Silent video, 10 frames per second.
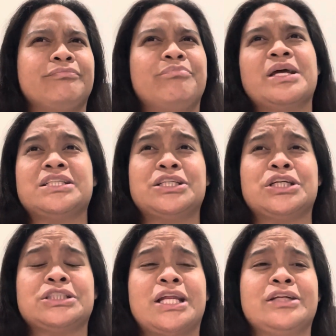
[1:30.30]

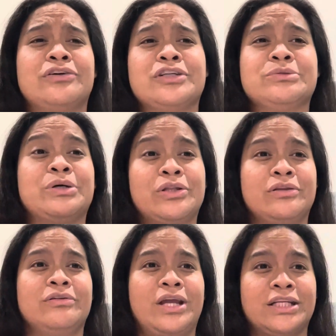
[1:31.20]
messages, and it talks about
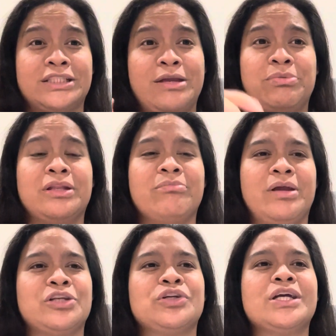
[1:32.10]
escaping the
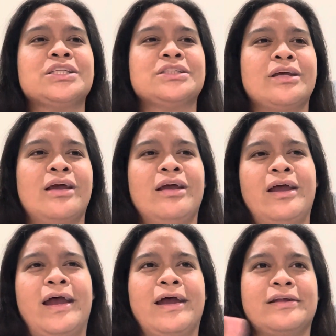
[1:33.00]
matrix,
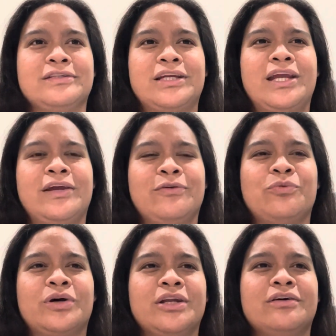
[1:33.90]
and in
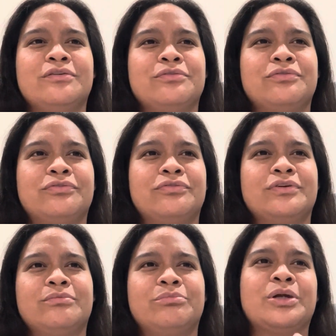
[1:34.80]
one of
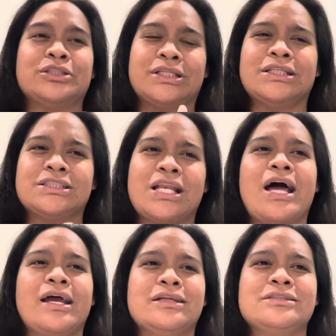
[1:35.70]
Preston's
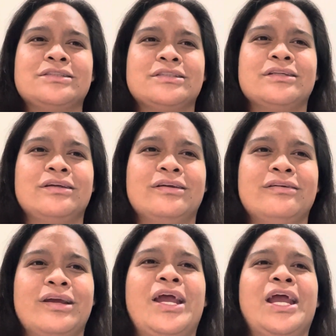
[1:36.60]
slides
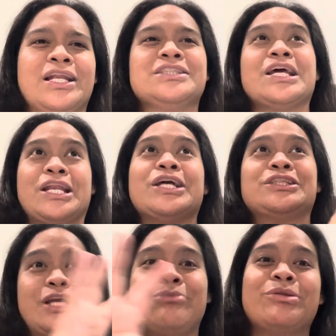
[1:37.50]
it said
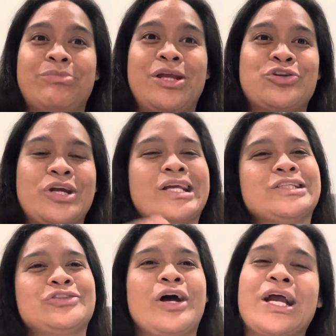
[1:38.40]
escape the matrix.
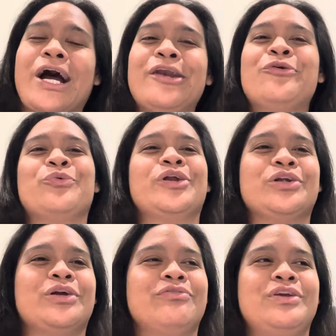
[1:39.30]
So I kind of
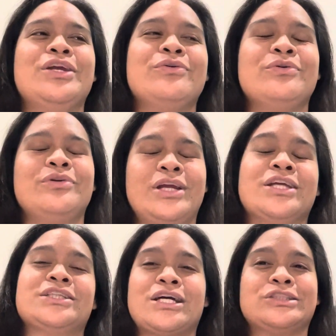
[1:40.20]
wonder if he
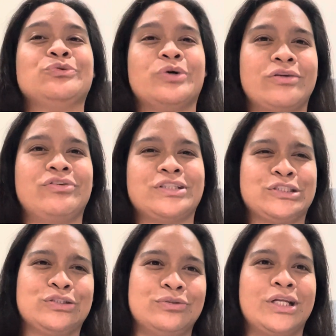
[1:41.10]
is actually one of his
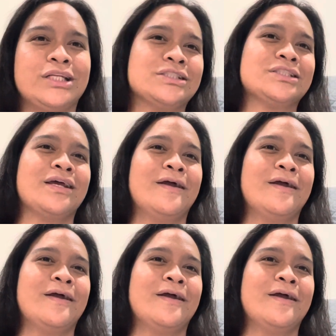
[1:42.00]
students,